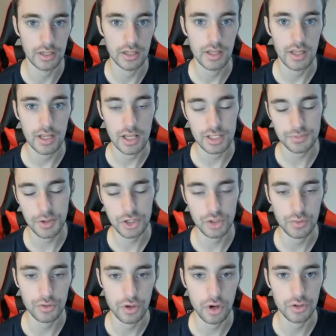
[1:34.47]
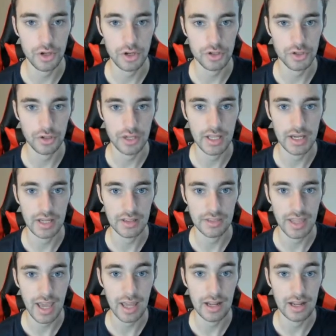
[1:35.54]
And especially with Hard Knocks, you're getting
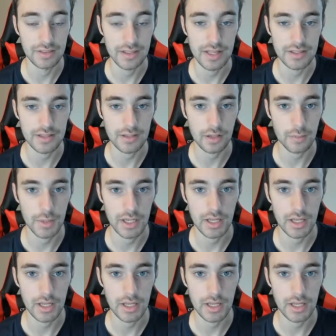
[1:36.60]
that and then some.